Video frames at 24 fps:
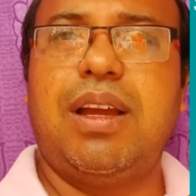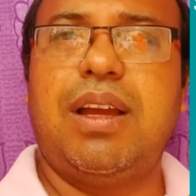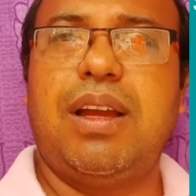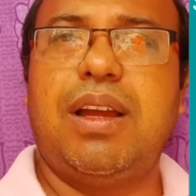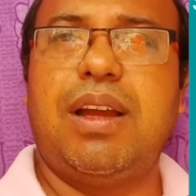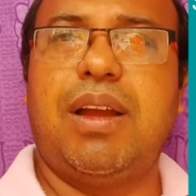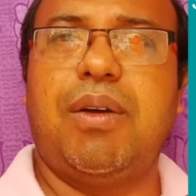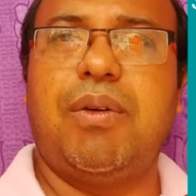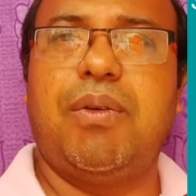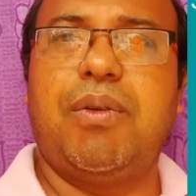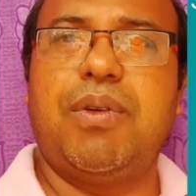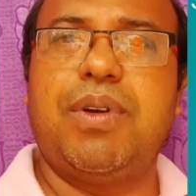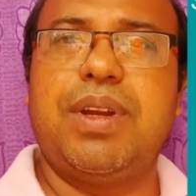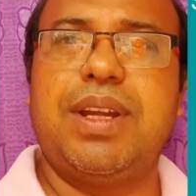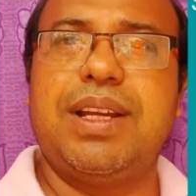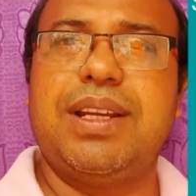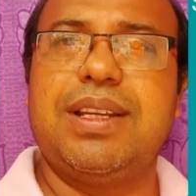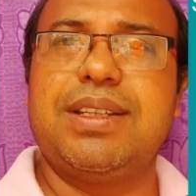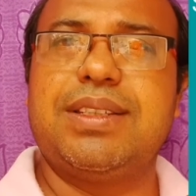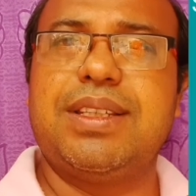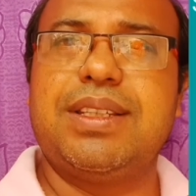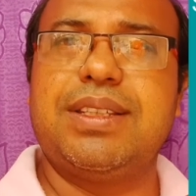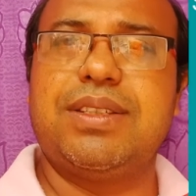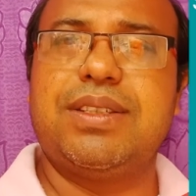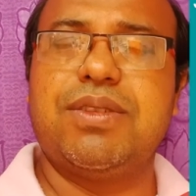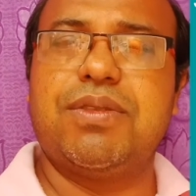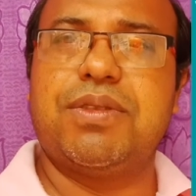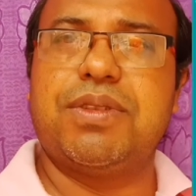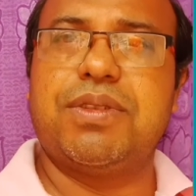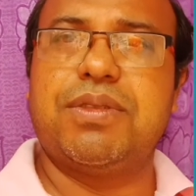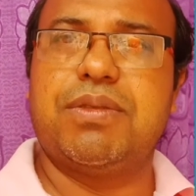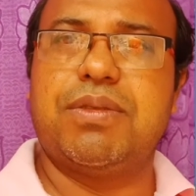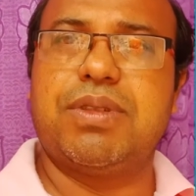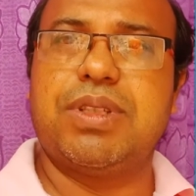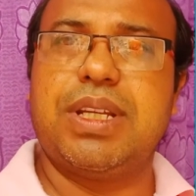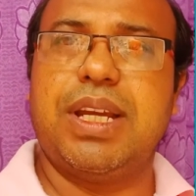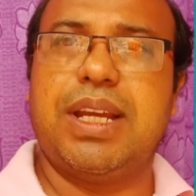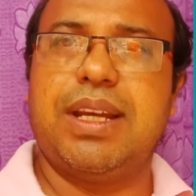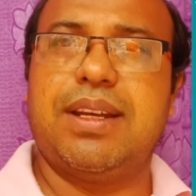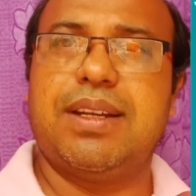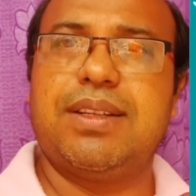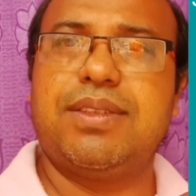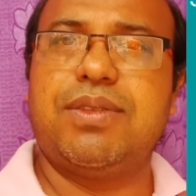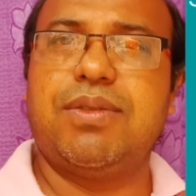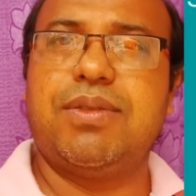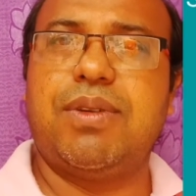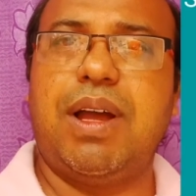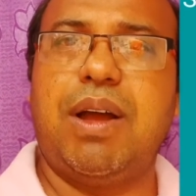our English is not so
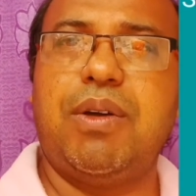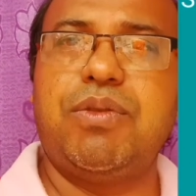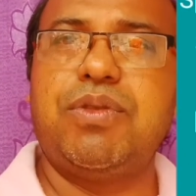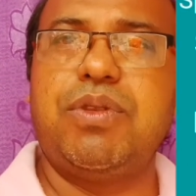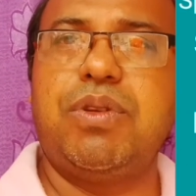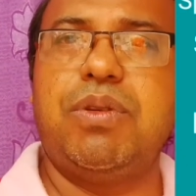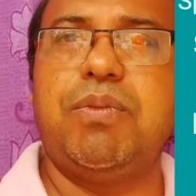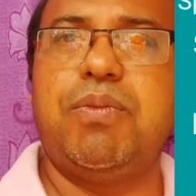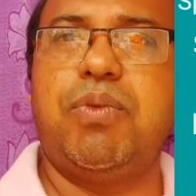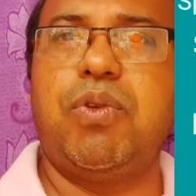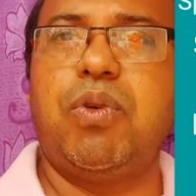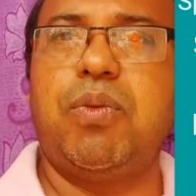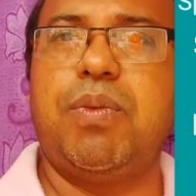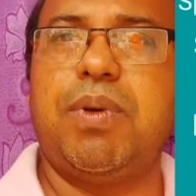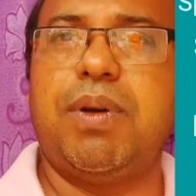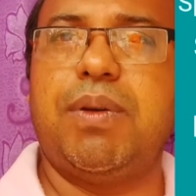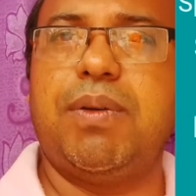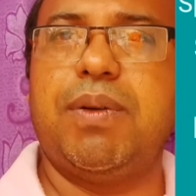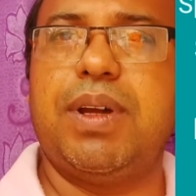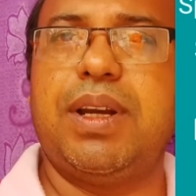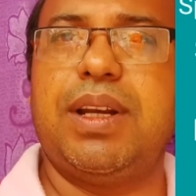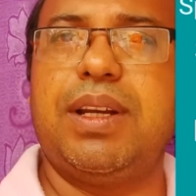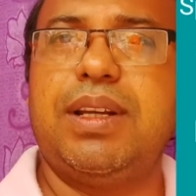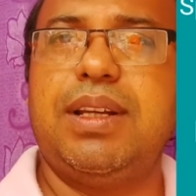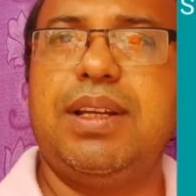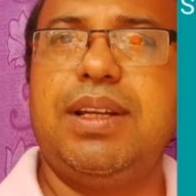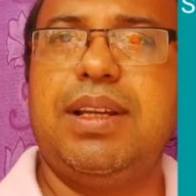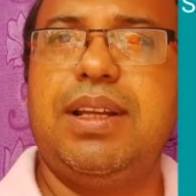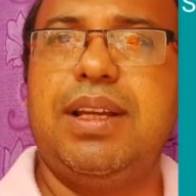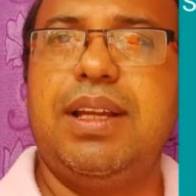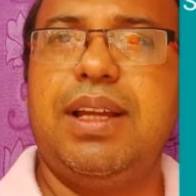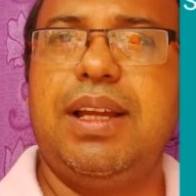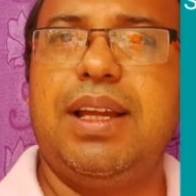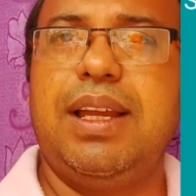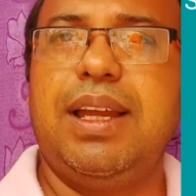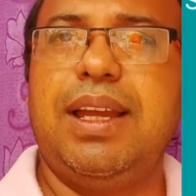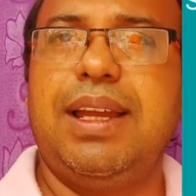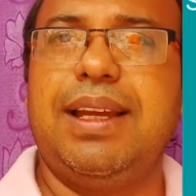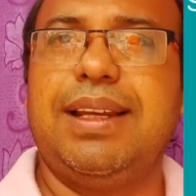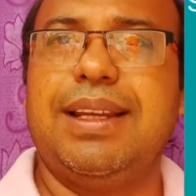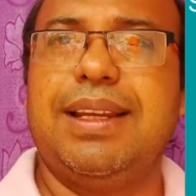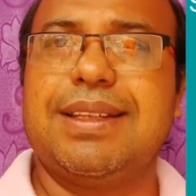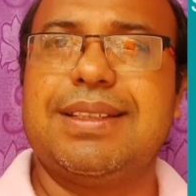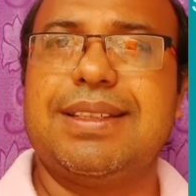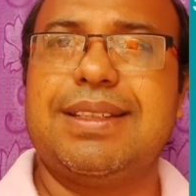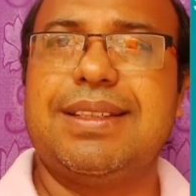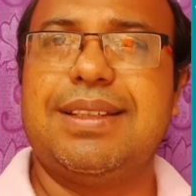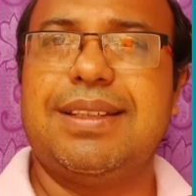standard. So how to improve our
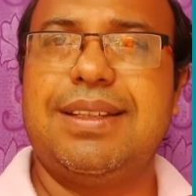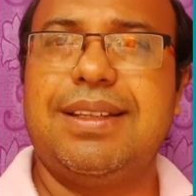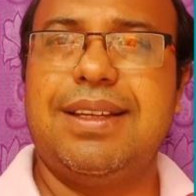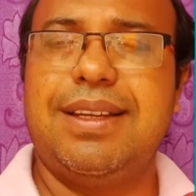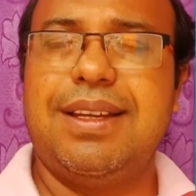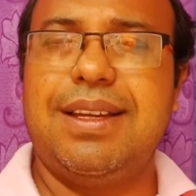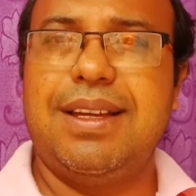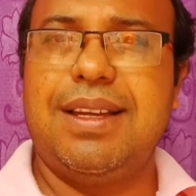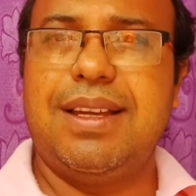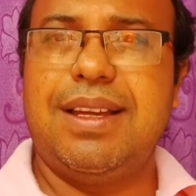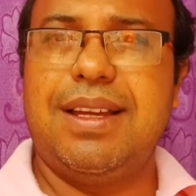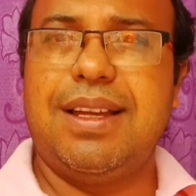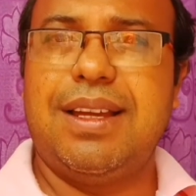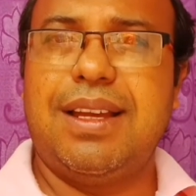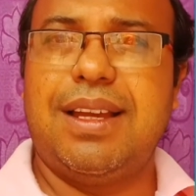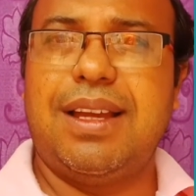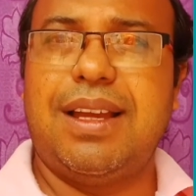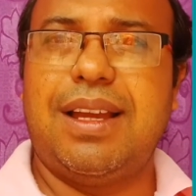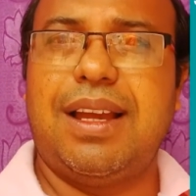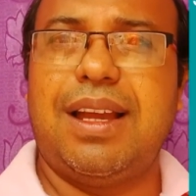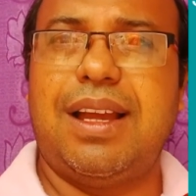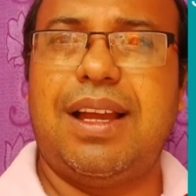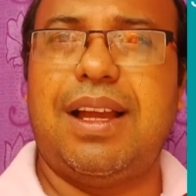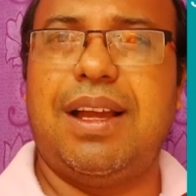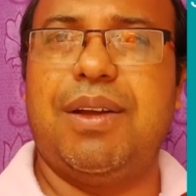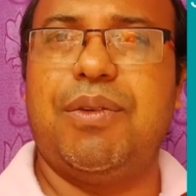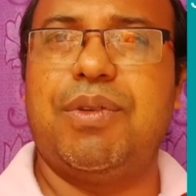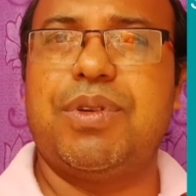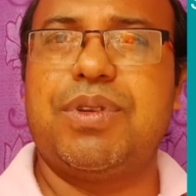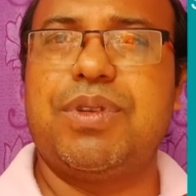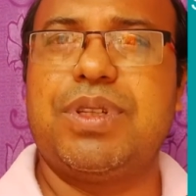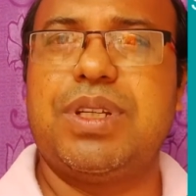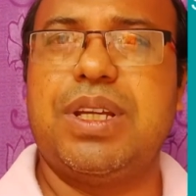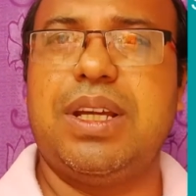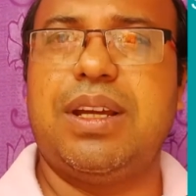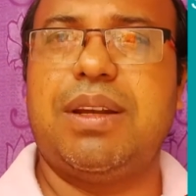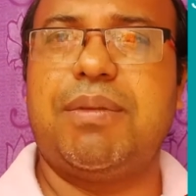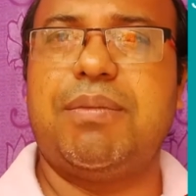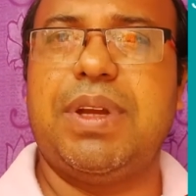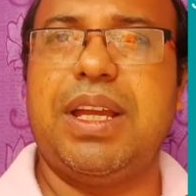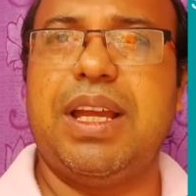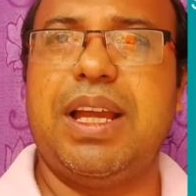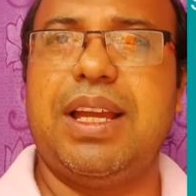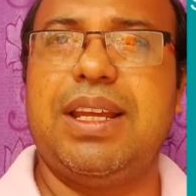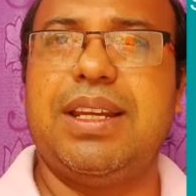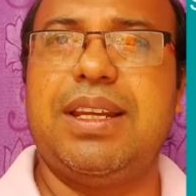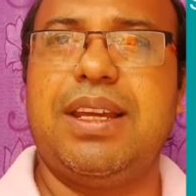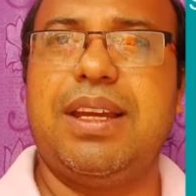English? I want to share
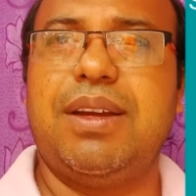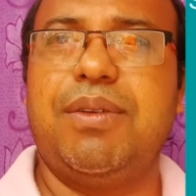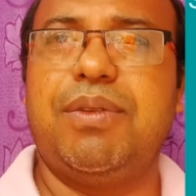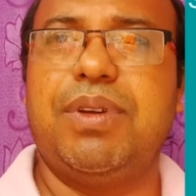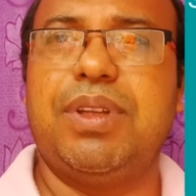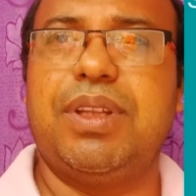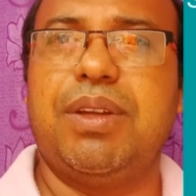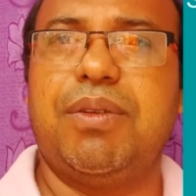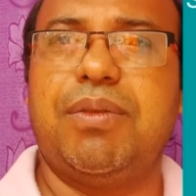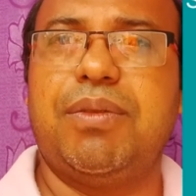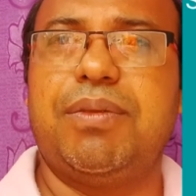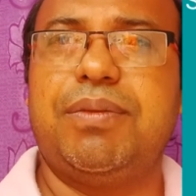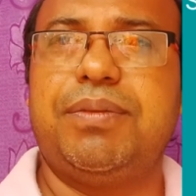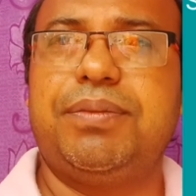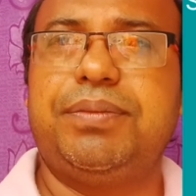my idea with you.